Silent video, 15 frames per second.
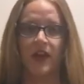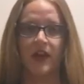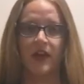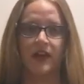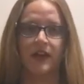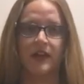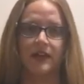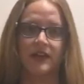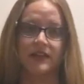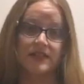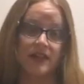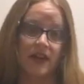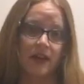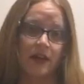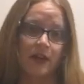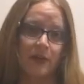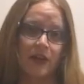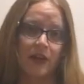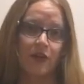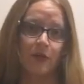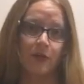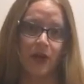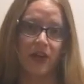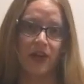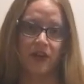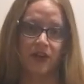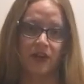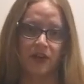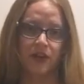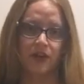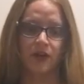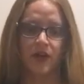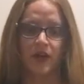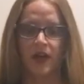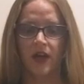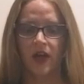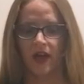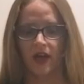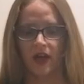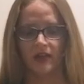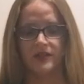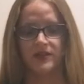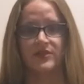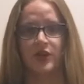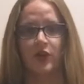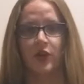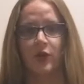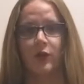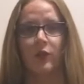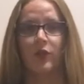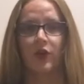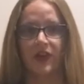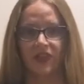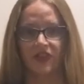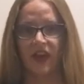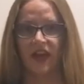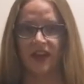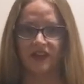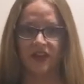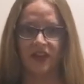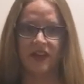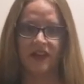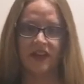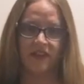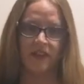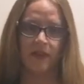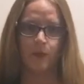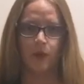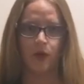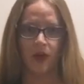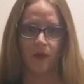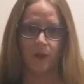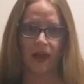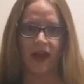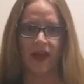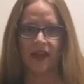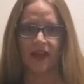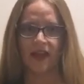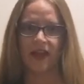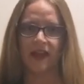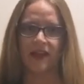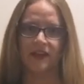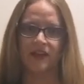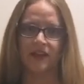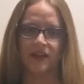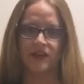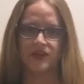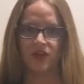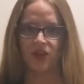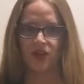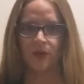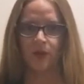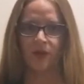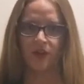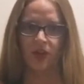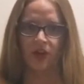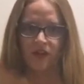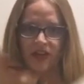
uh, it's not going to bend or break on you. Uh, so we'll get that done and then we'll come back and get started with our